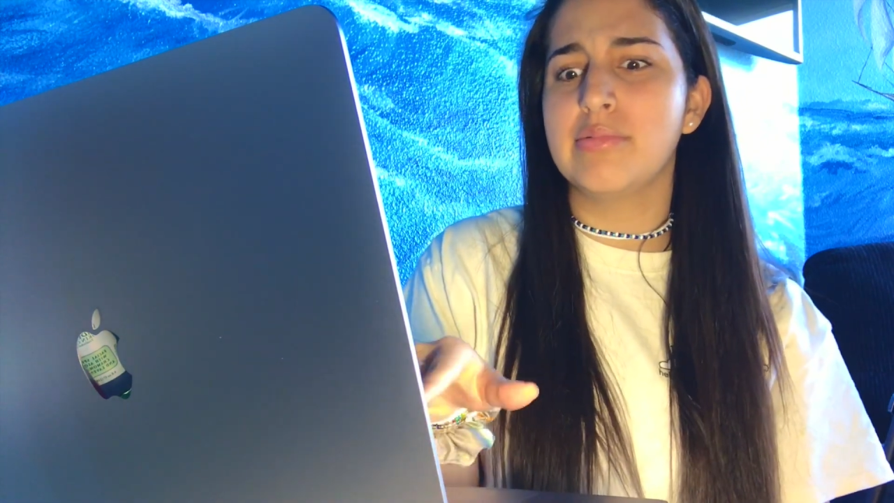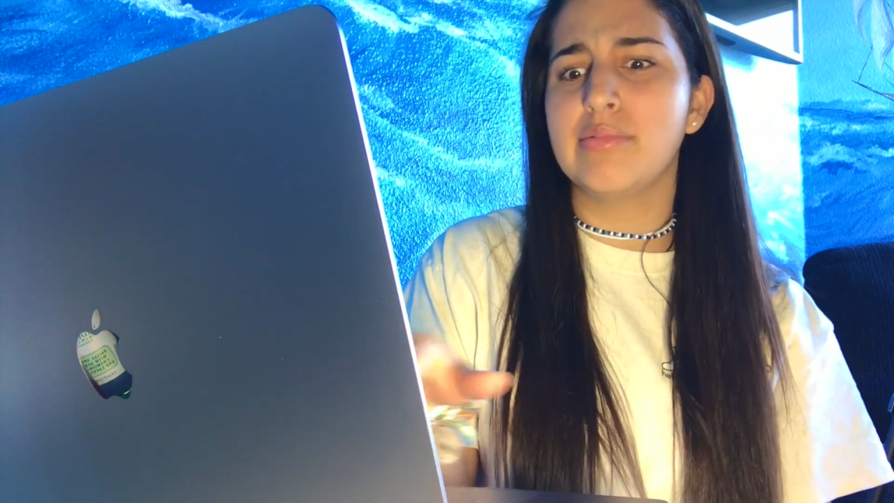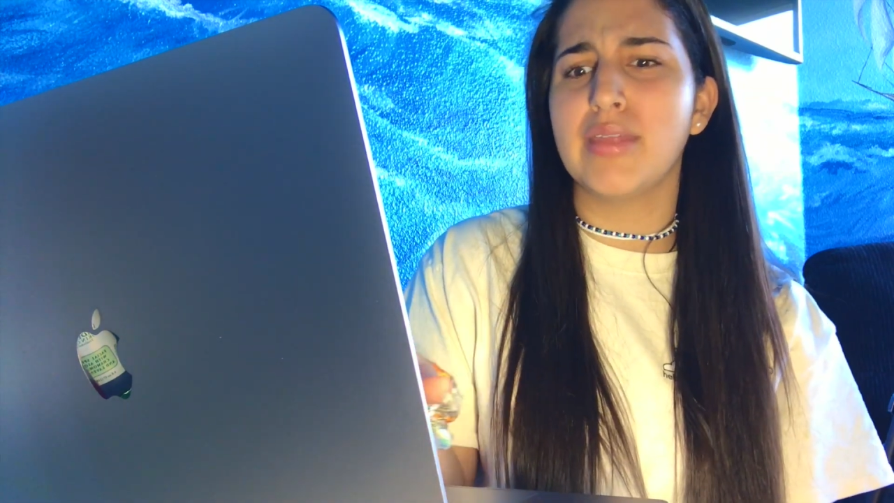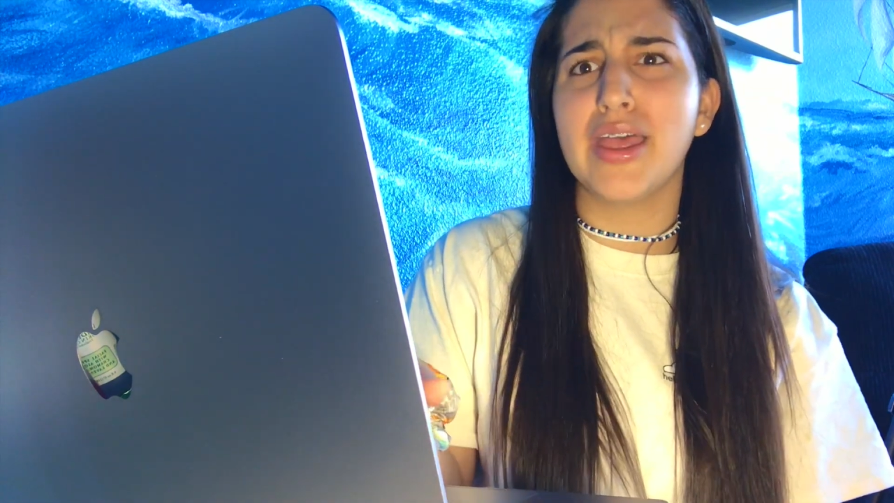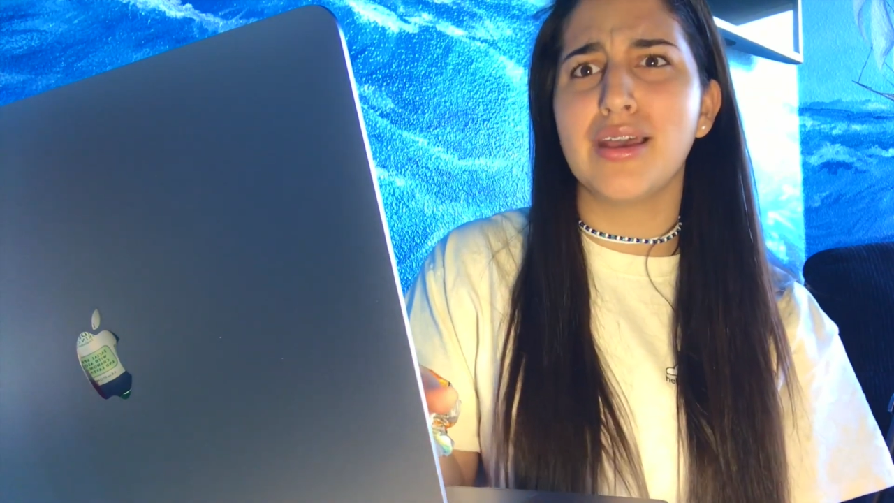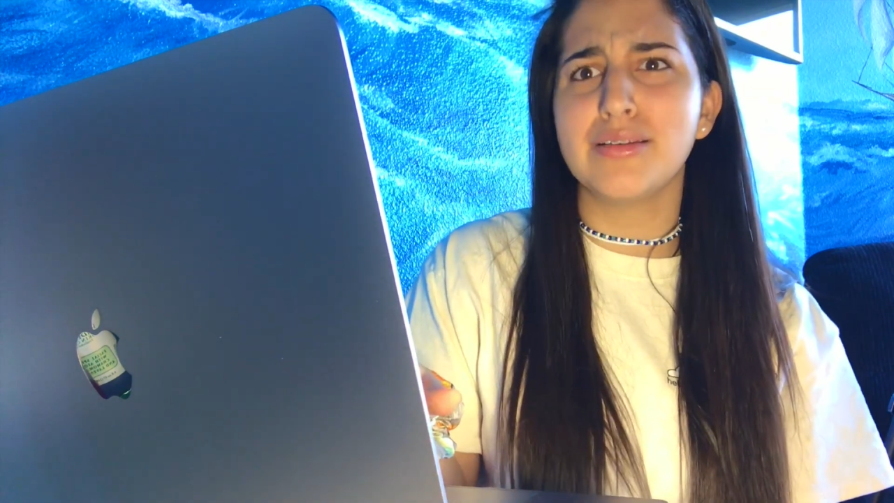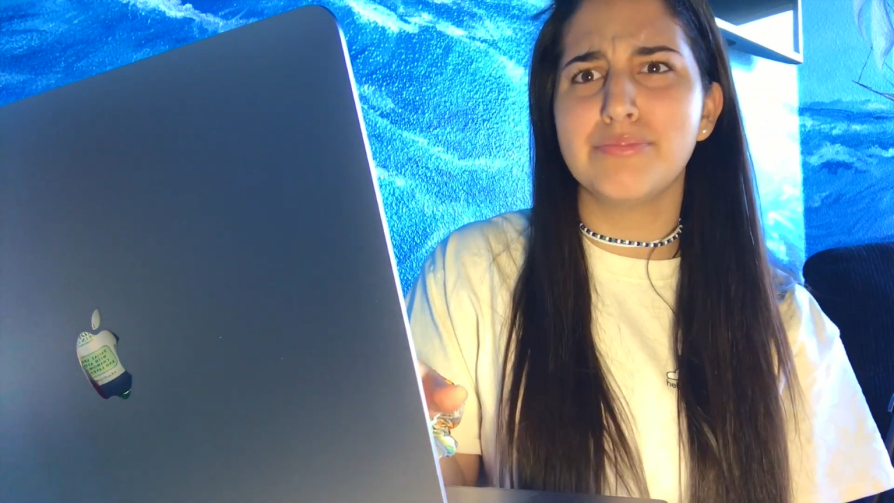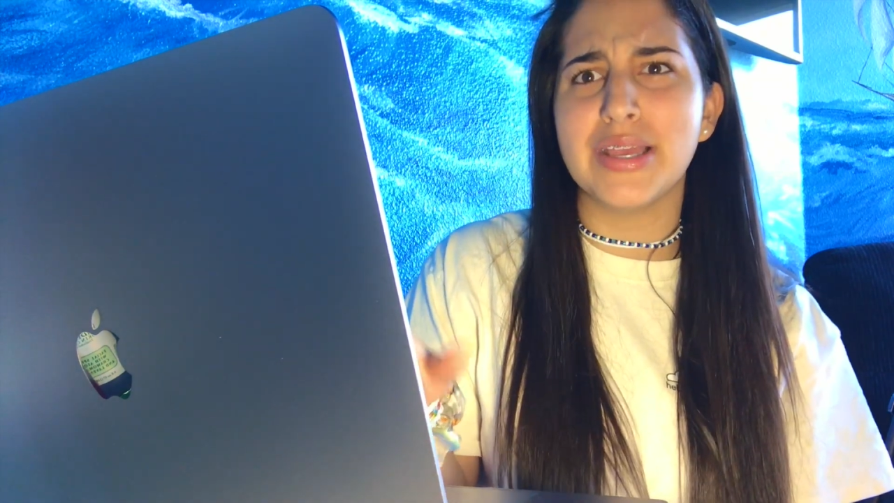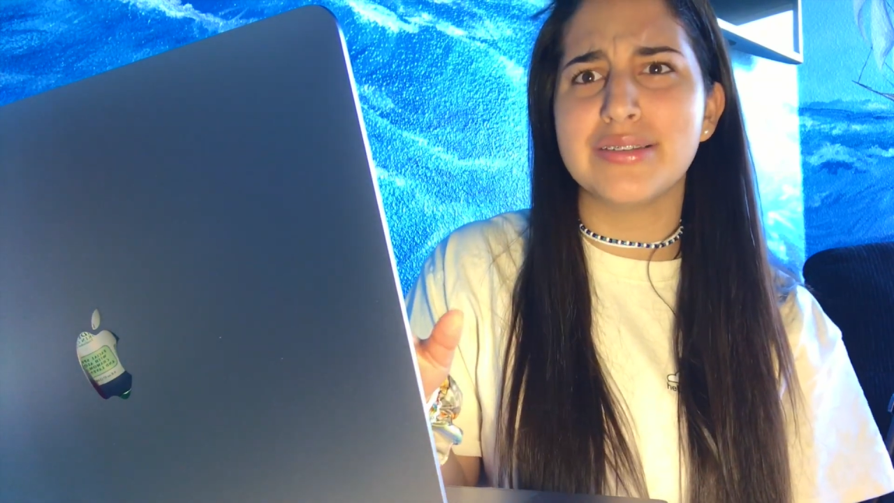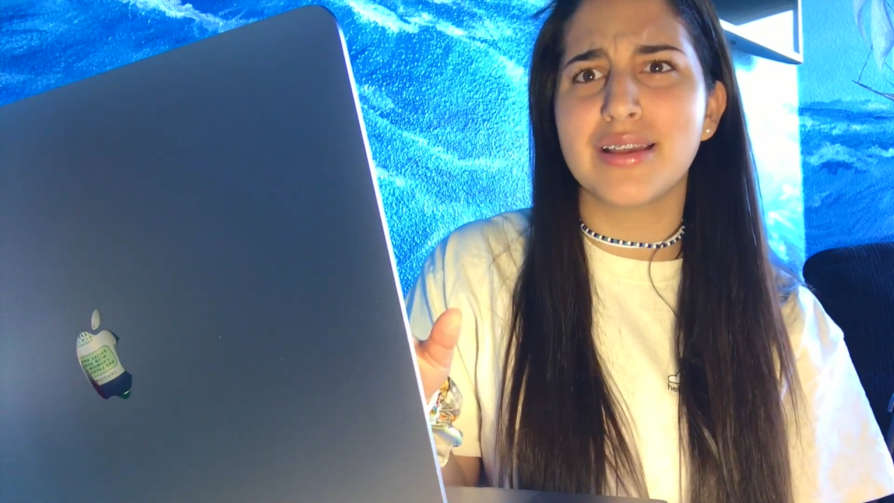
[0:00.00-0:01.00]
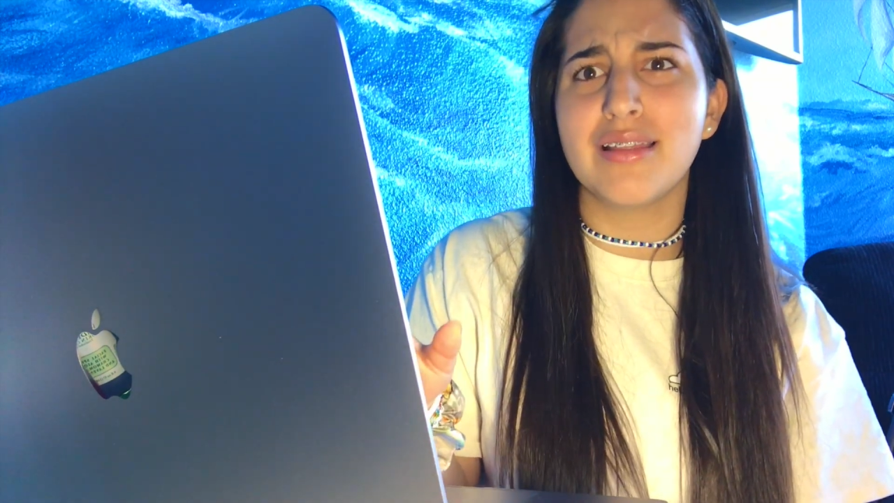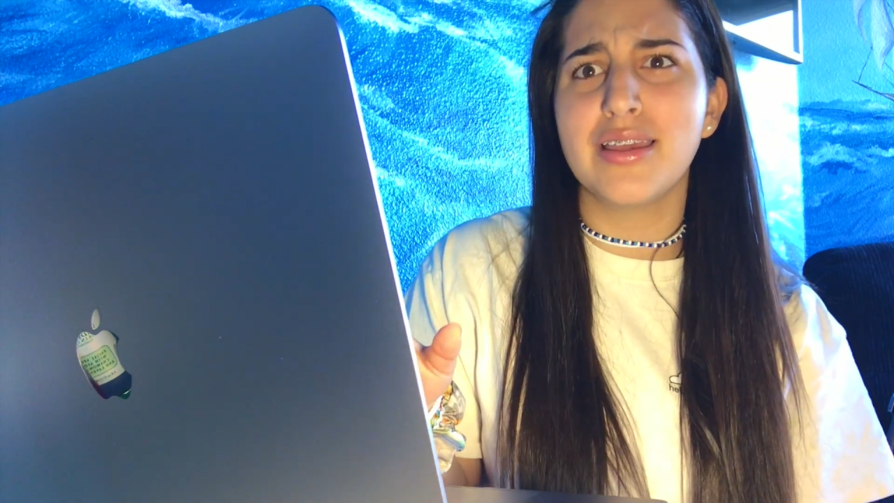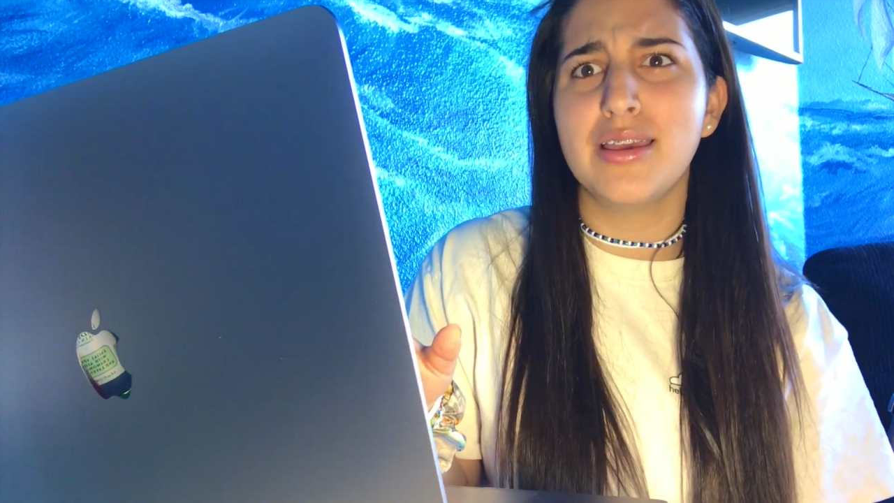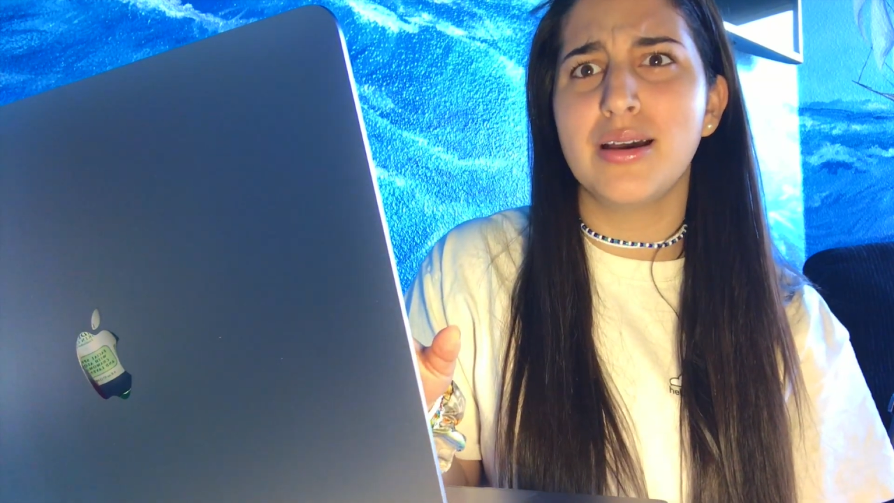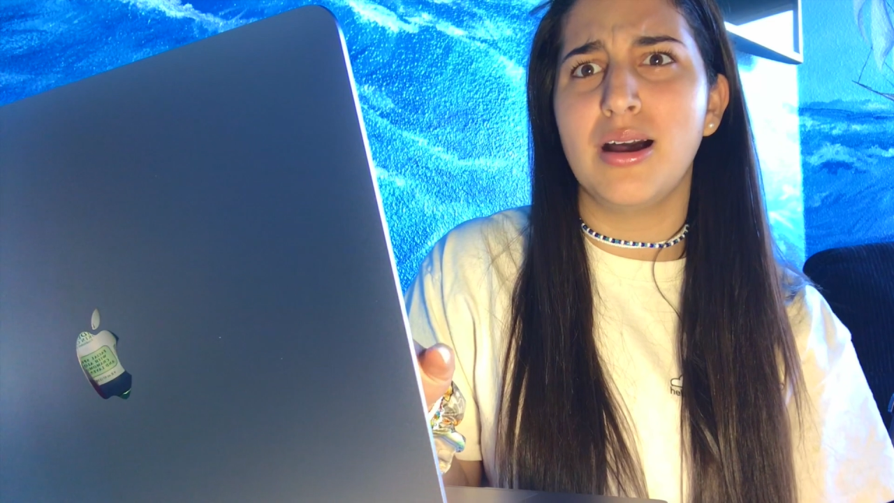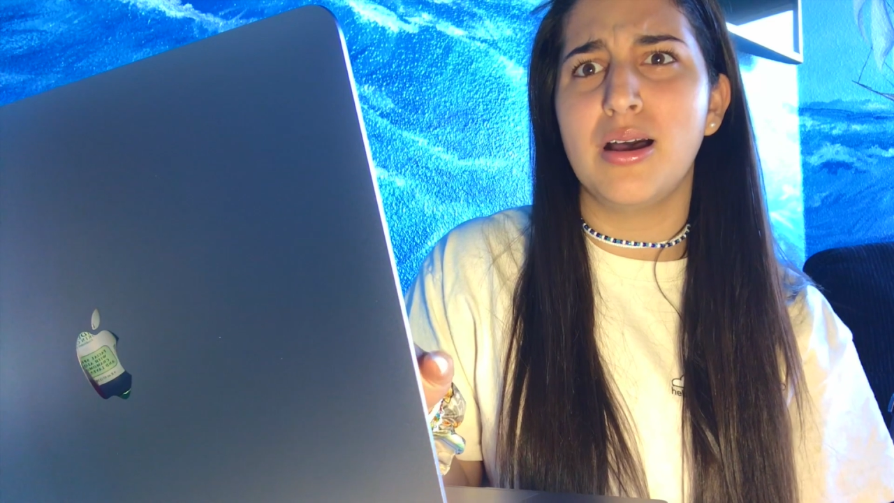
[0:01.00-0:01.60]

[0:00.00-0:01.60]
like basically